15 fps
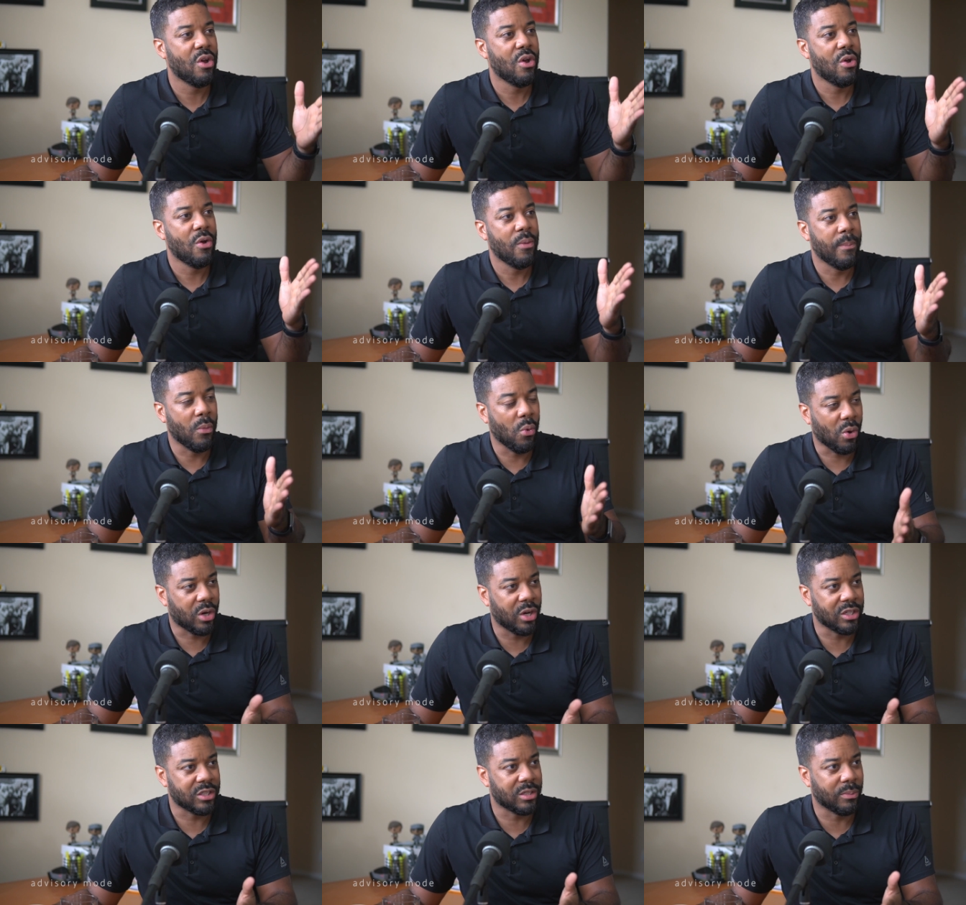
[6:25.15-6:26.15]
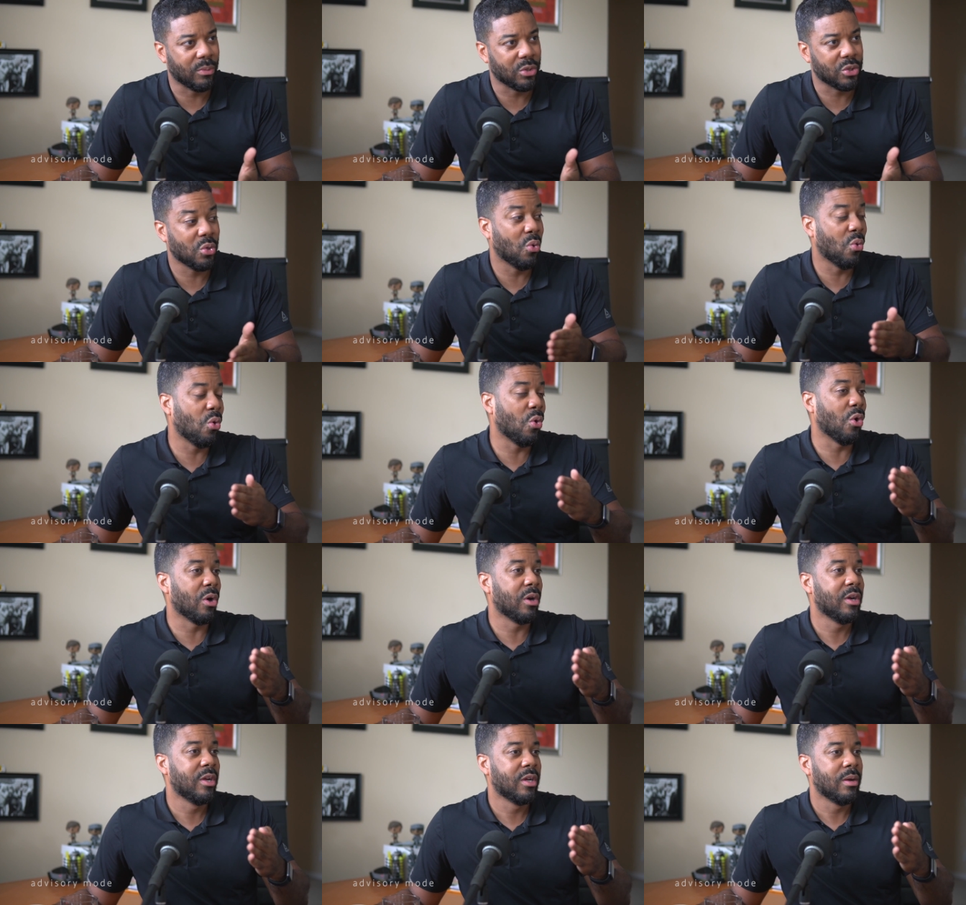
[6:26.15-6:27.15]
more customers
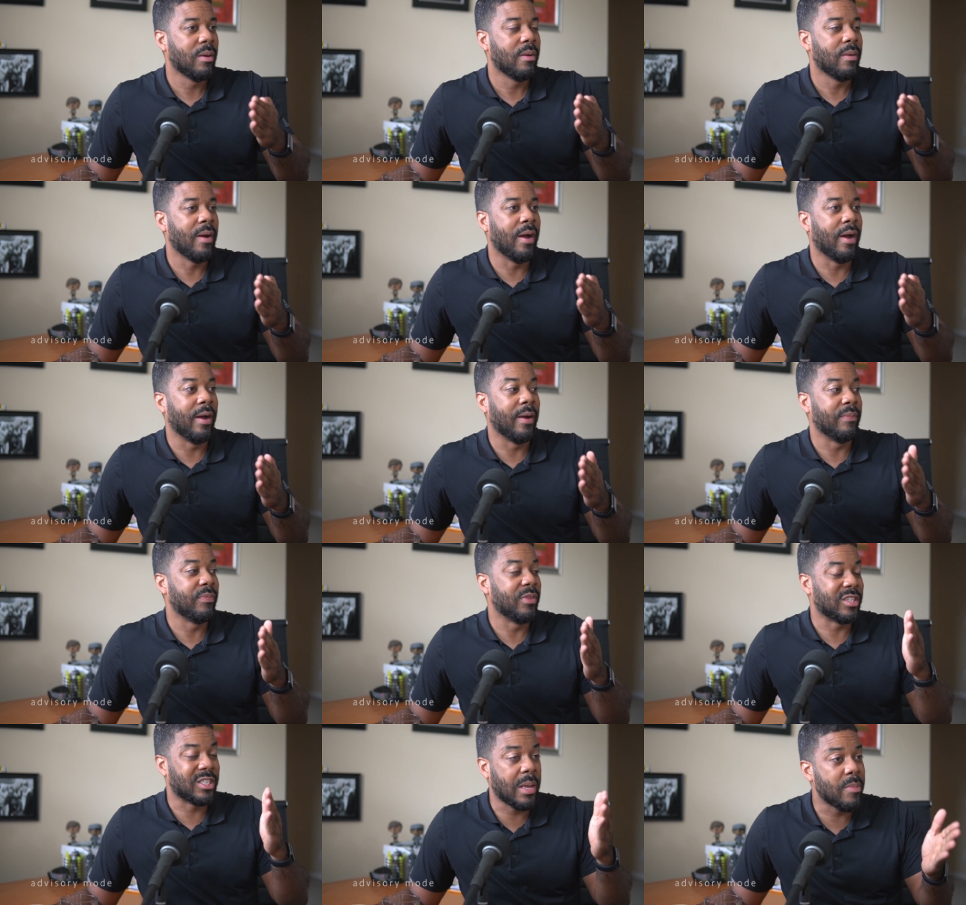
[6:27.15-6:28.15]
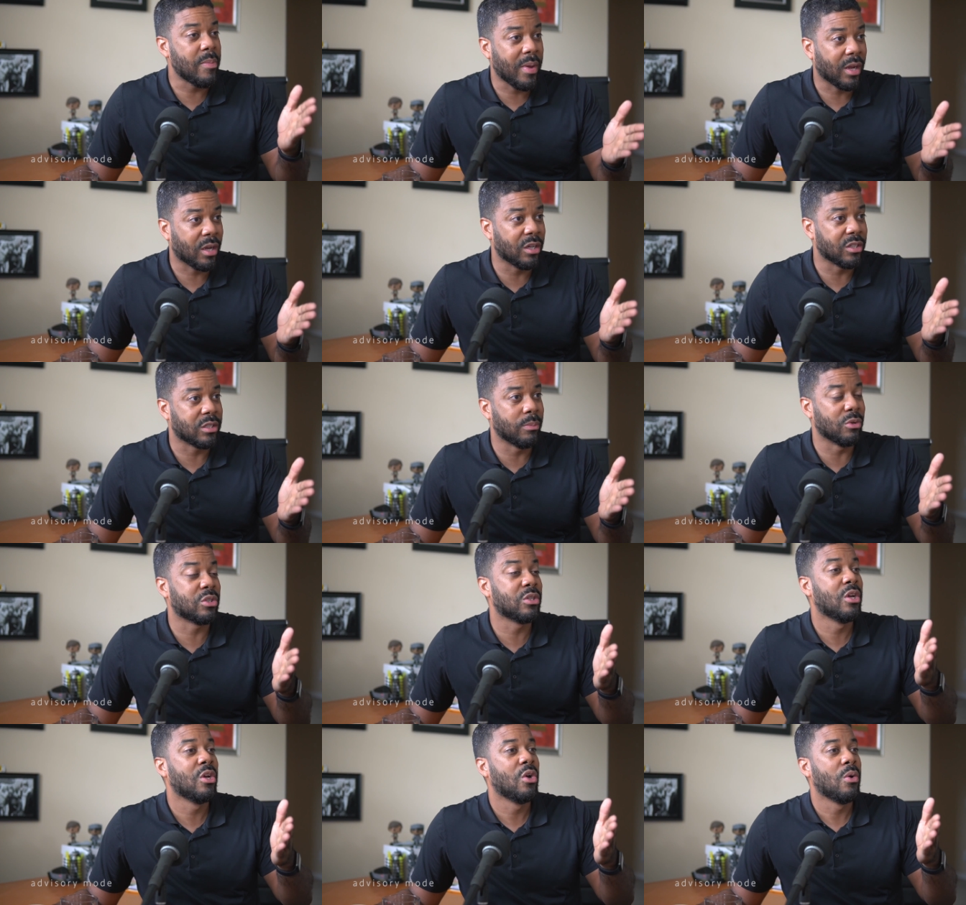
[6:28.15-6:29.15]
or the same amount of
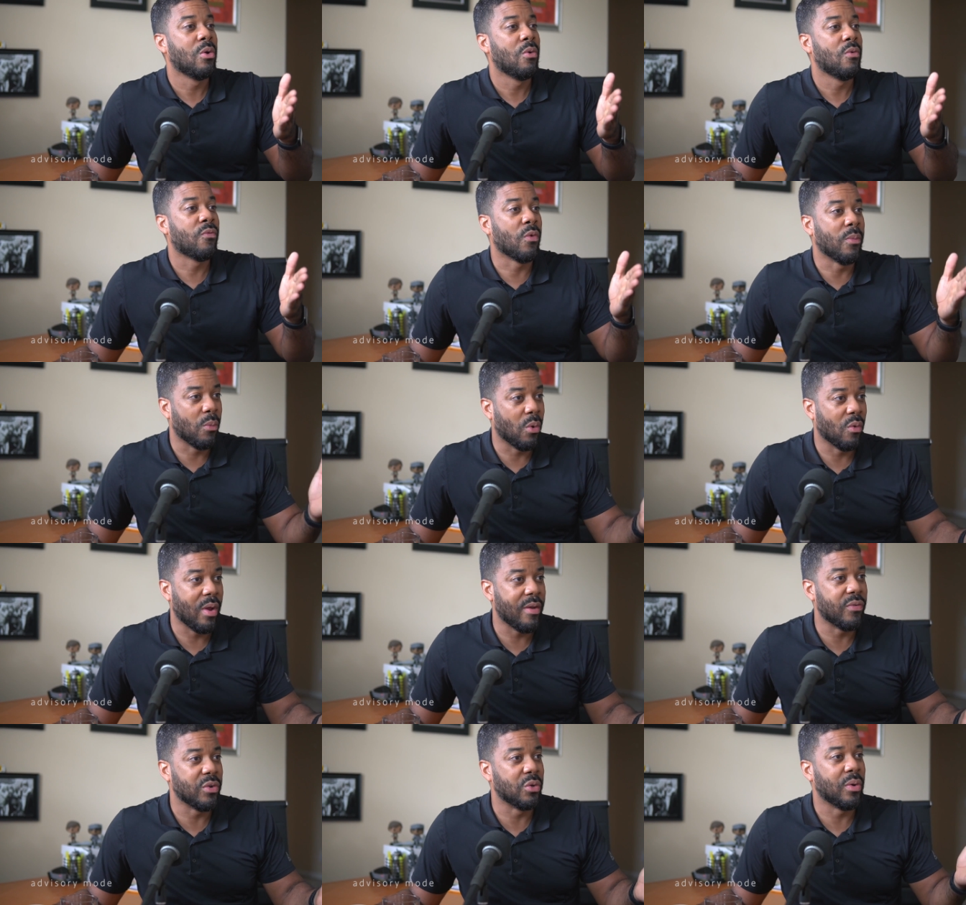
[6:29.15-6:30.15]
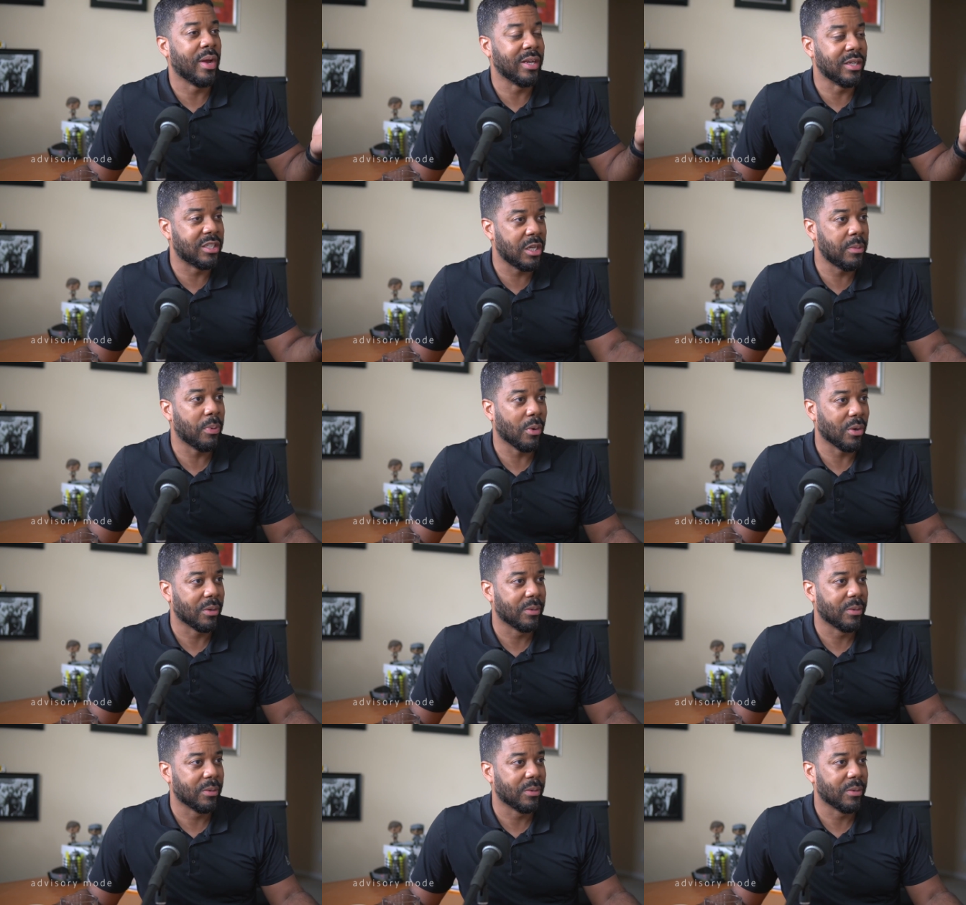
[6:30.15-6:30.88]
customers for more revenue and deeper.